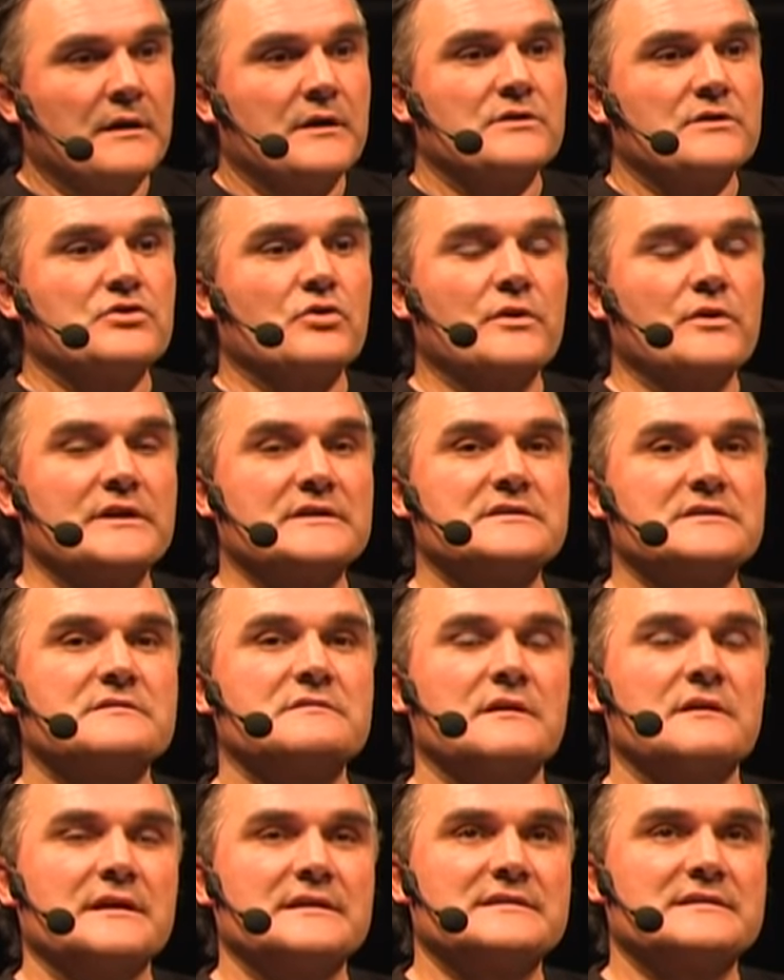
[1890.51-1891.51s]
So
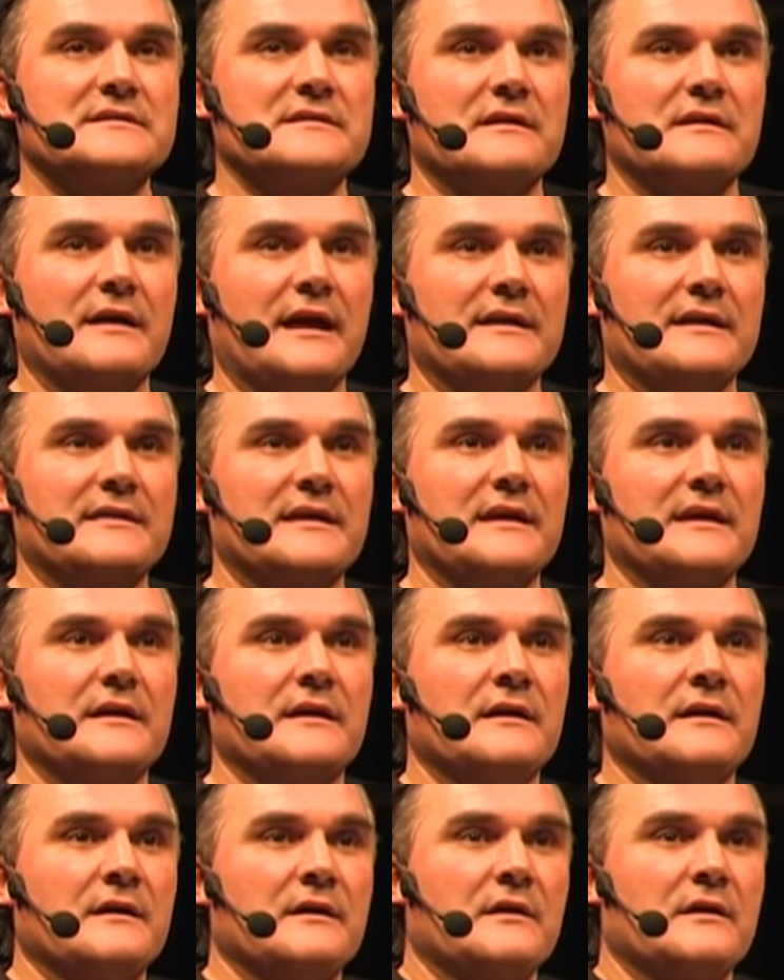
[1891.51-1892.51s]
it's I
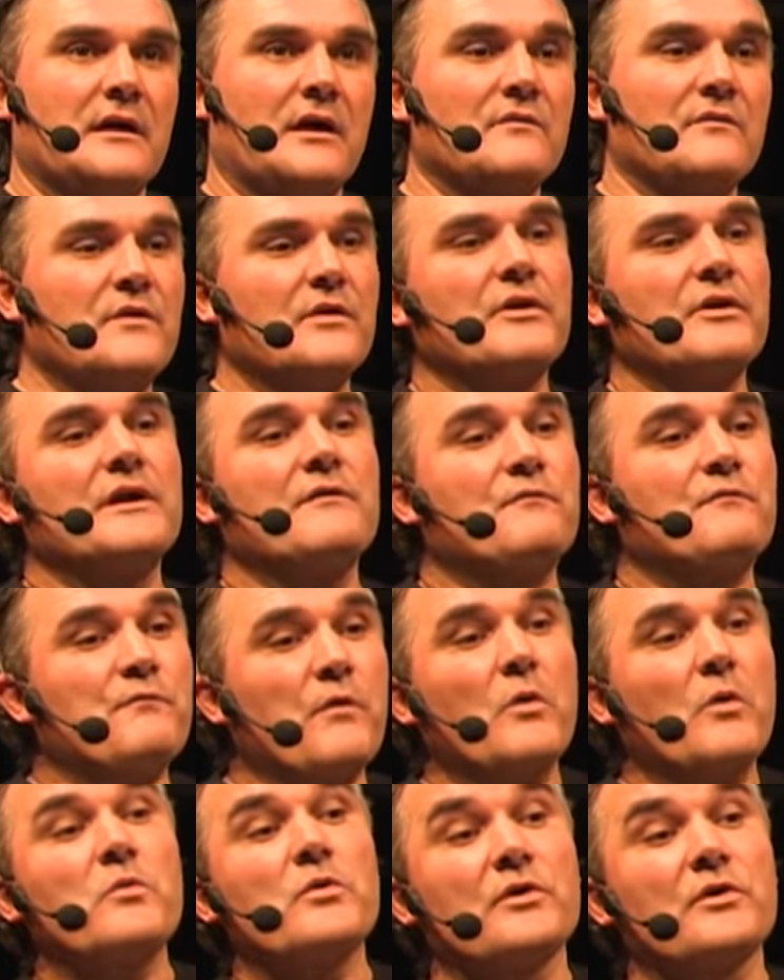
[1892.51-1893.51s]
think, a very
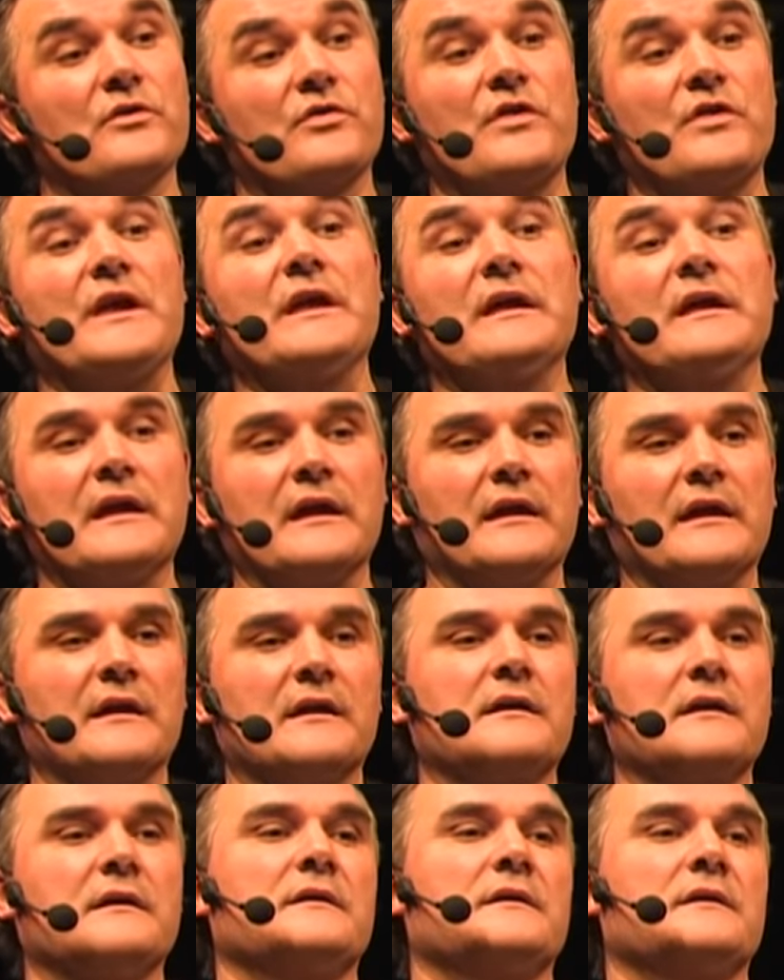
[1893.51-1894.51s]

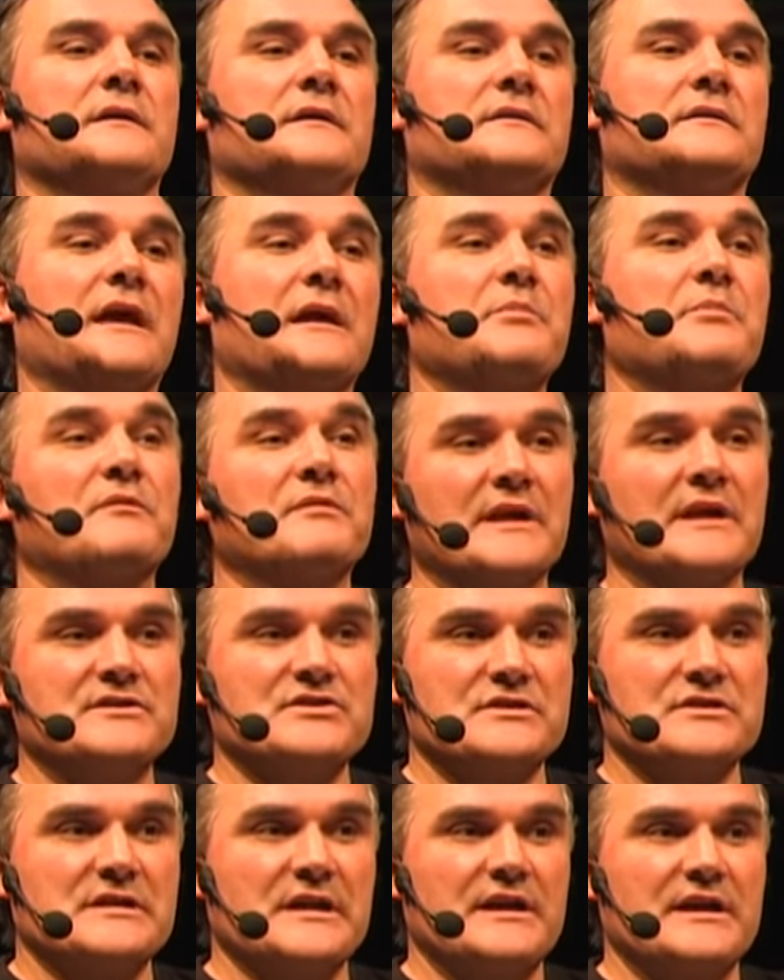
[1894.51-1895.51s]
forward-thinking type of
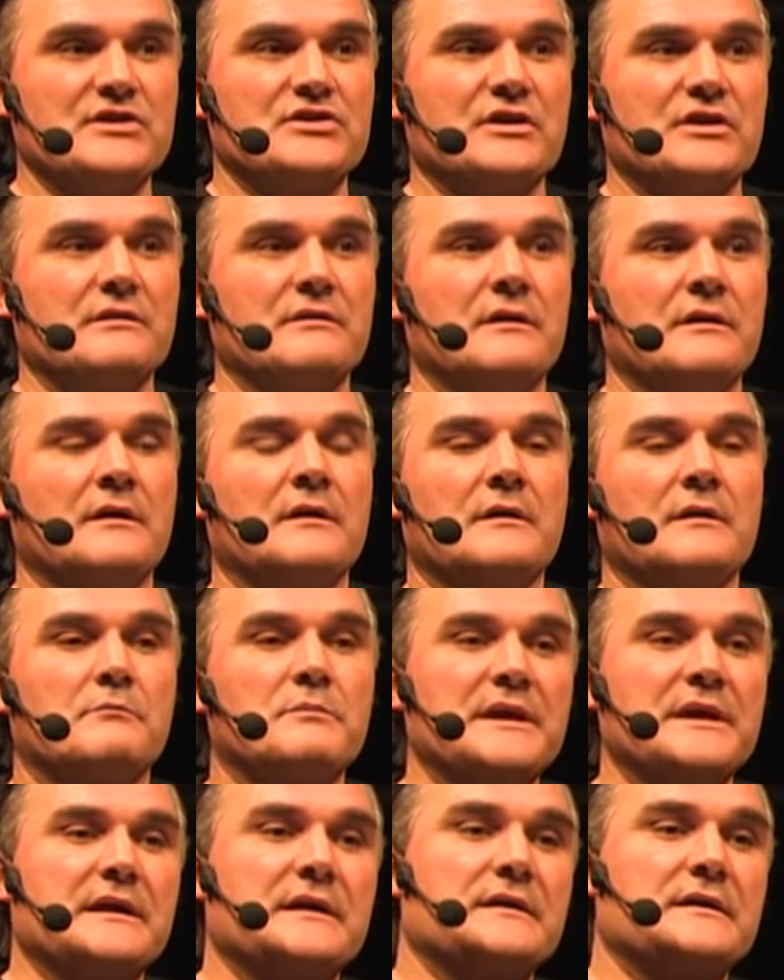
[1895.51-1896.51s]
legislation,
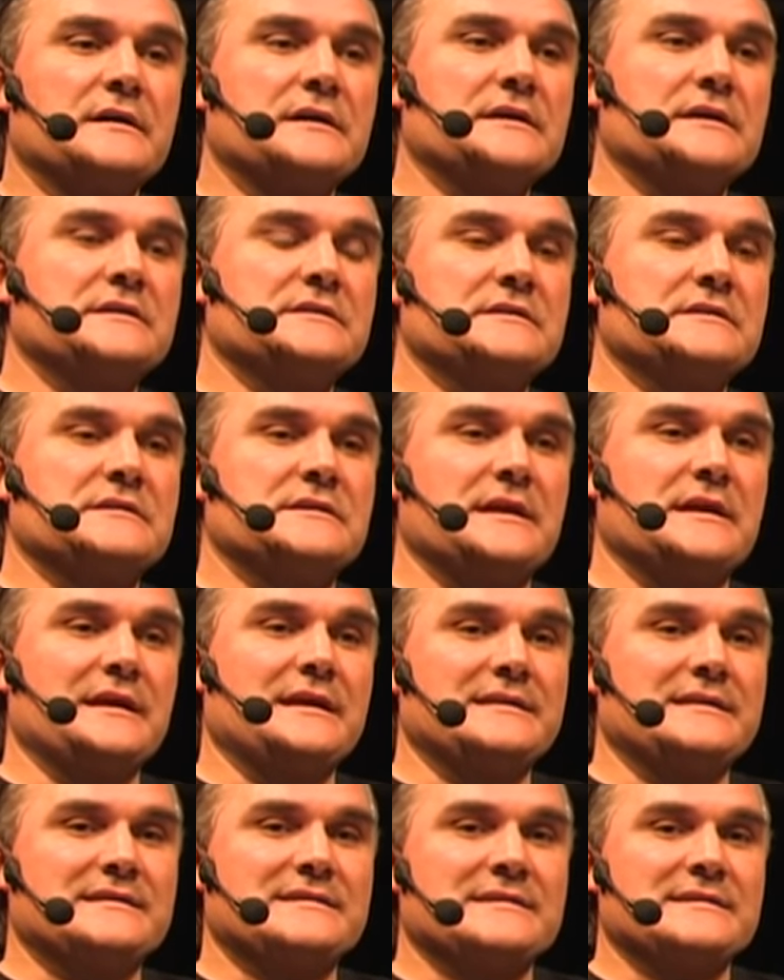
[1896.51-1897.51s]
because
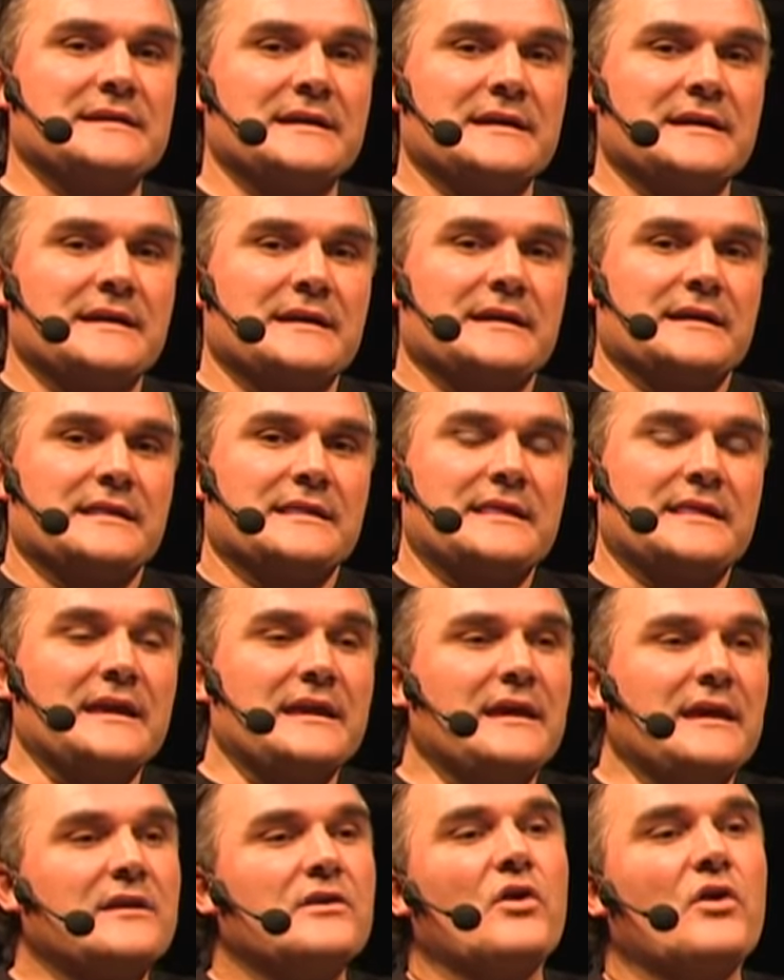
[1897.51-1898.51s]
it's
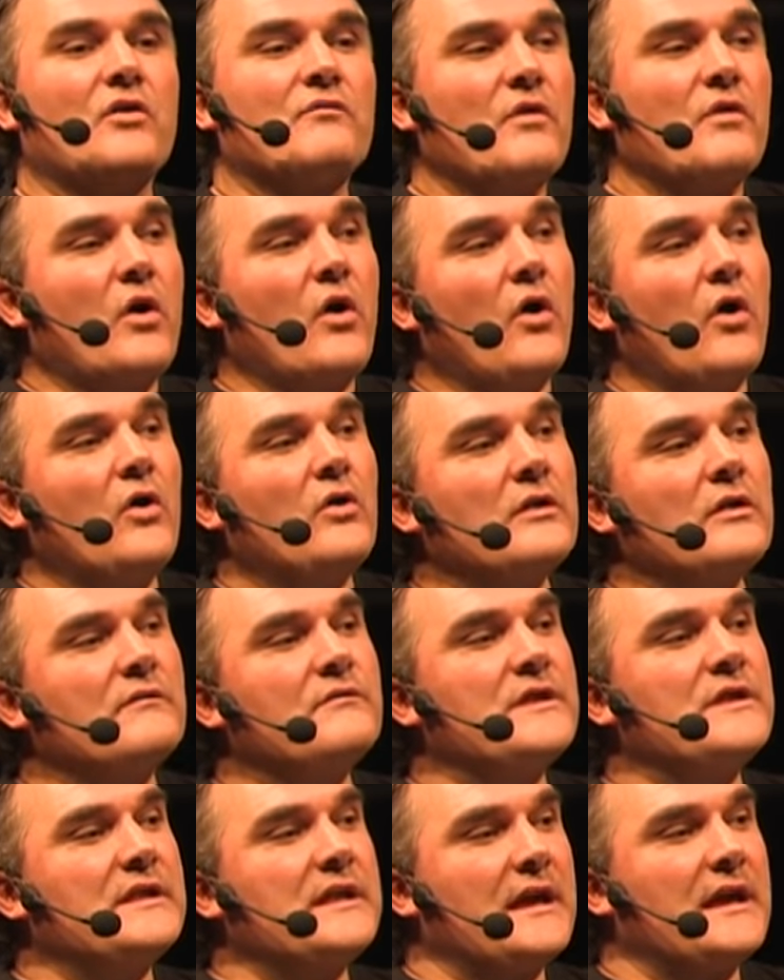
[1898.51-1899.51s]
thinking of all
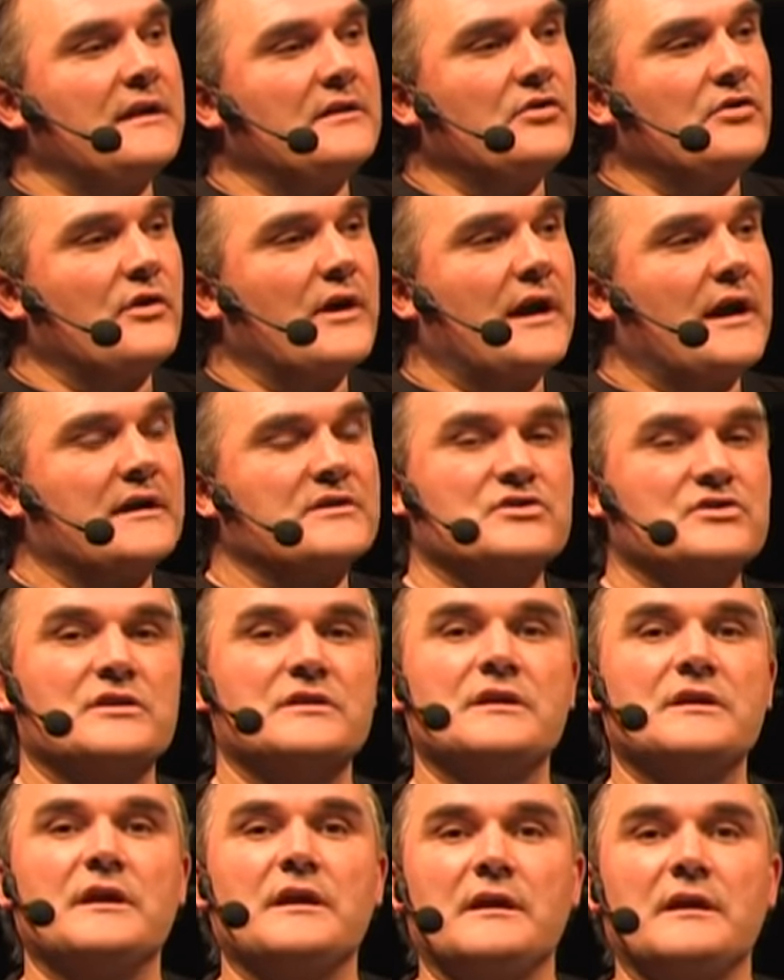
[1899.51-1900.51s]
of the
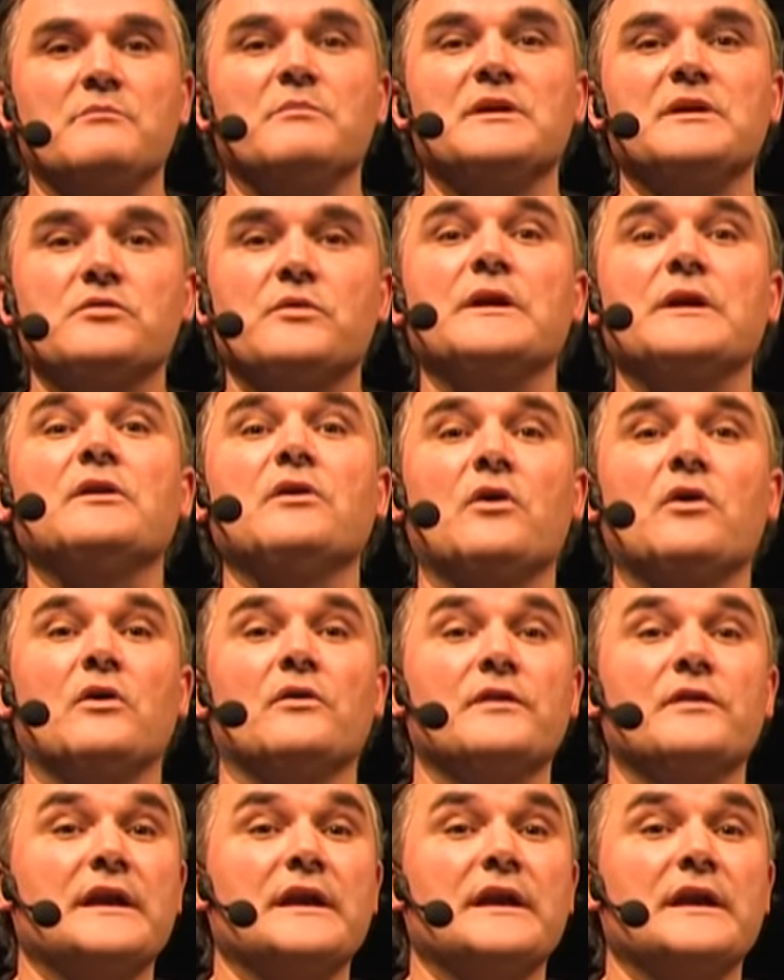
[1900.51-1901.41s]
interaction in between all the